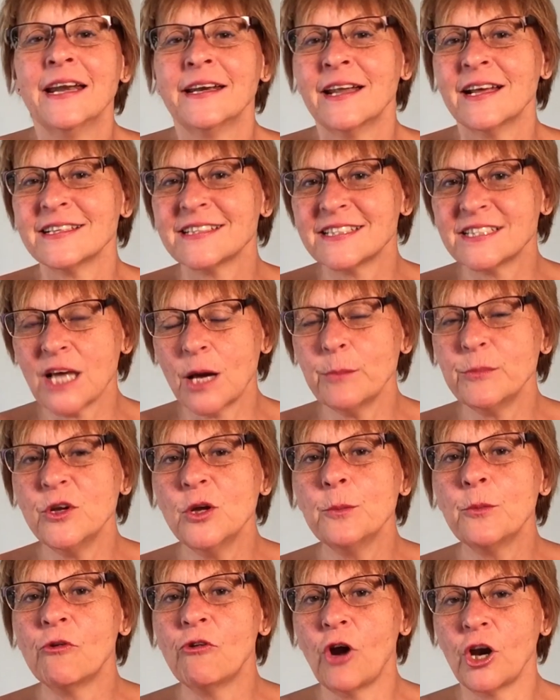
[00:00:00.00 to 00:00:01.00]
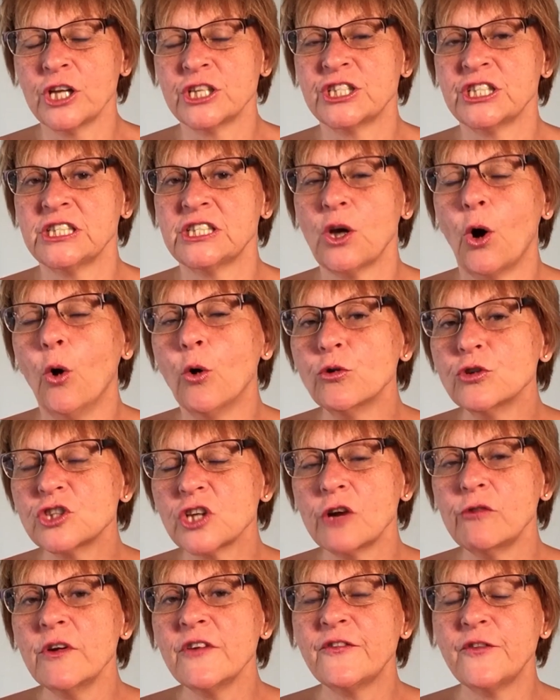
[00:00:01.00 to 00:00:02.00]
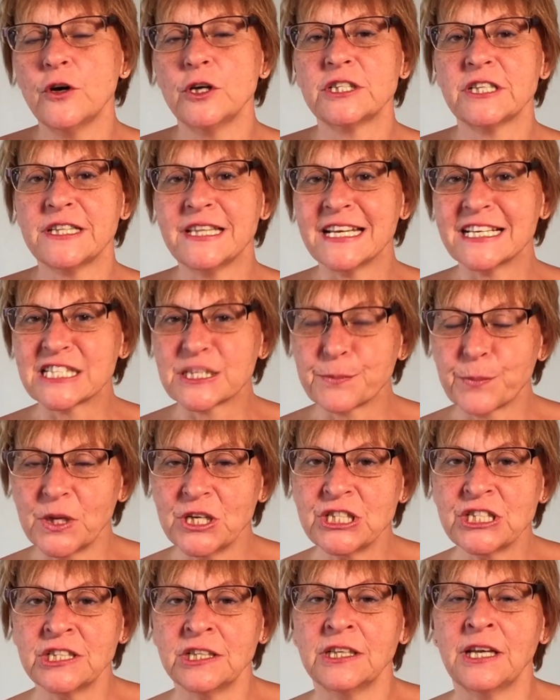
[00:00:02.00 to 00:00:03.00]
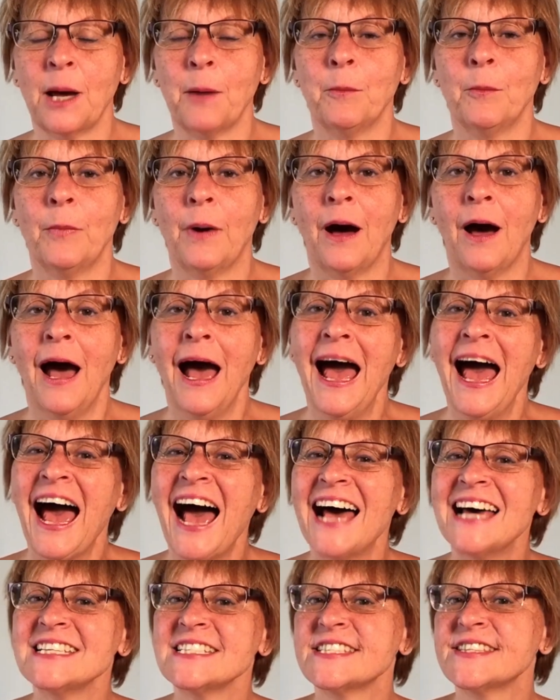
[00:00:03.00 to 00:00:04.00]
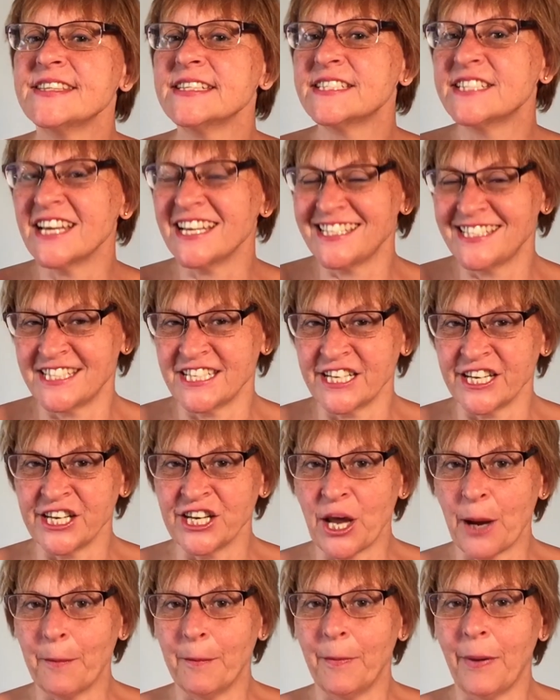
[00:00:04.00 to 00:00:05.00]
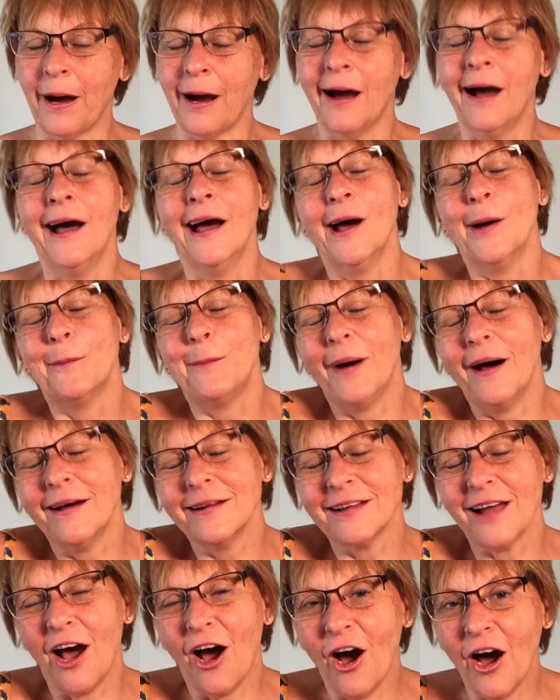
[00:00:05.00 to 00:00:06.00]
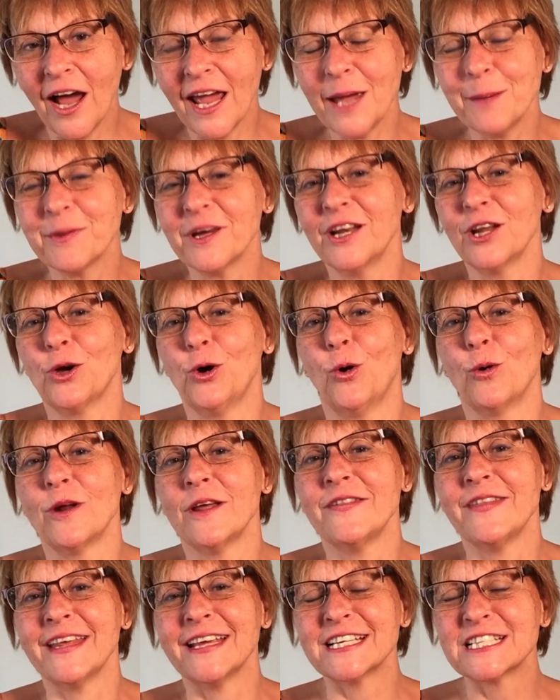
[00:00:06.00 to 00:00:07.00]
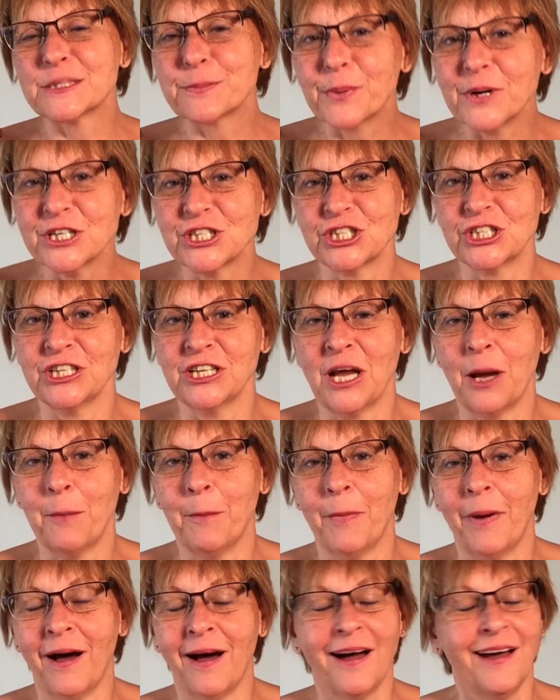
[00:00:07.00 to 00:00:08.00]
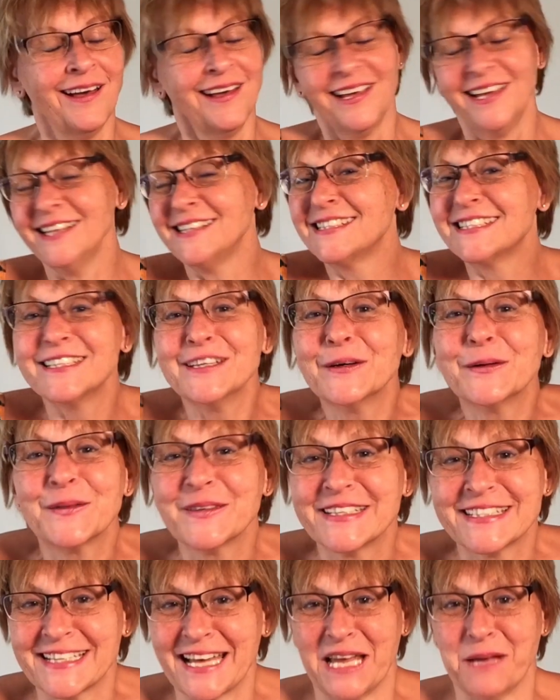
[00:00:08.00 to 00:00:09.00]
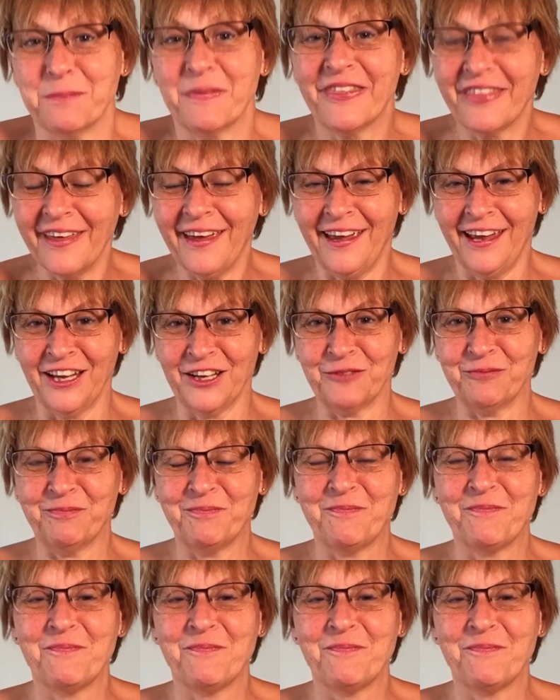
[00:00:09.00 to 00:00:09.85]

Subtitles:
Now, some numerologists also refer to the expression number as the destiny number, but I am going to call it the expression number. It's still the same thing.